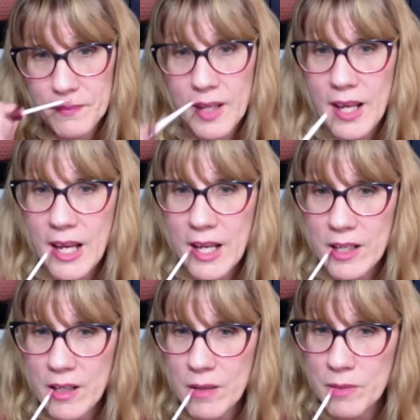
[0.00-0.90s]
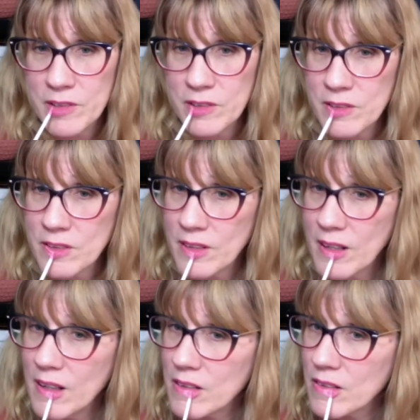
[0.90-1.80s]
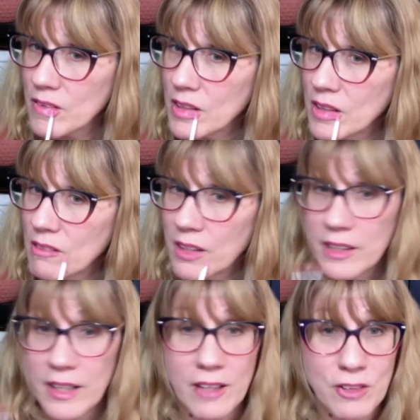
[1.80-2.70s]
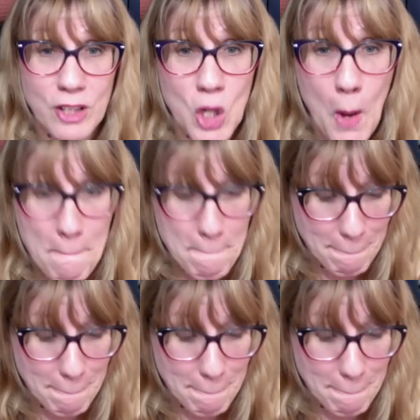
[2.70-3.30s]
and um, it just goes on really, really nicely.